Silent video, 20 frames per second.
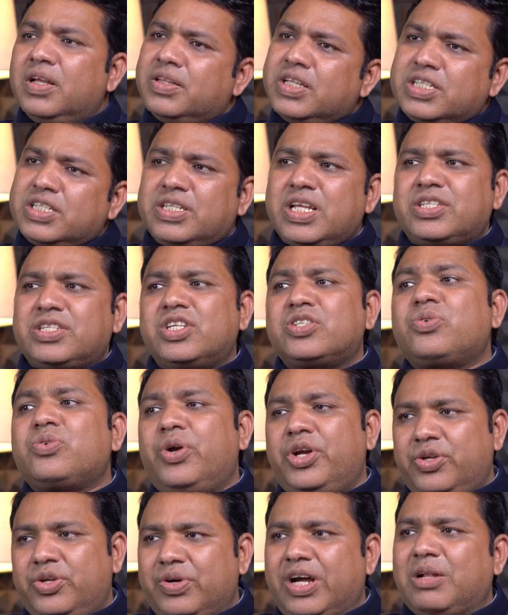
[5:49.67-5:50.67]
This test is
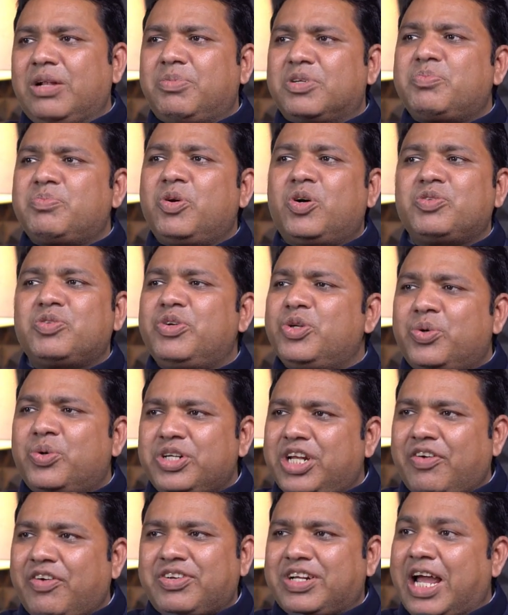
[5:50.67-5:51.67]
going to help us because we don't
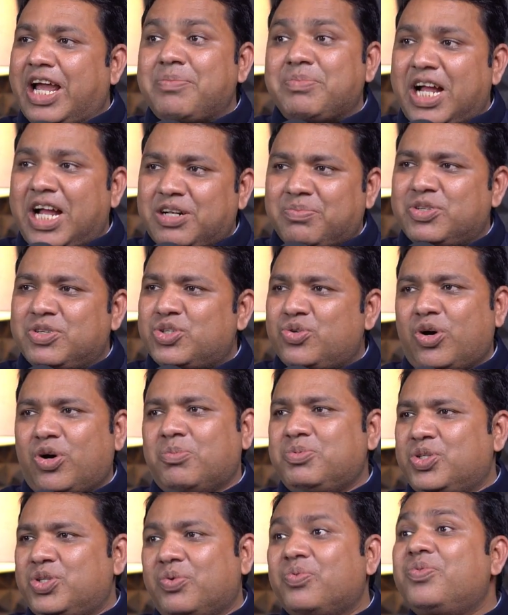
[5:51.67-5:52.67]
have time that much to
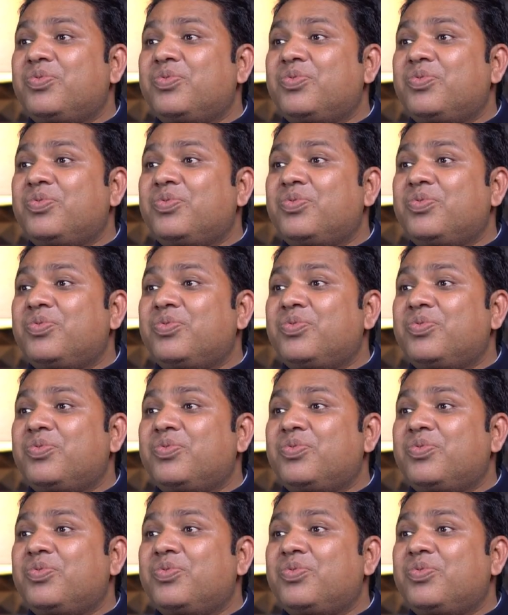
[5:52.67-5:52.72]
observe.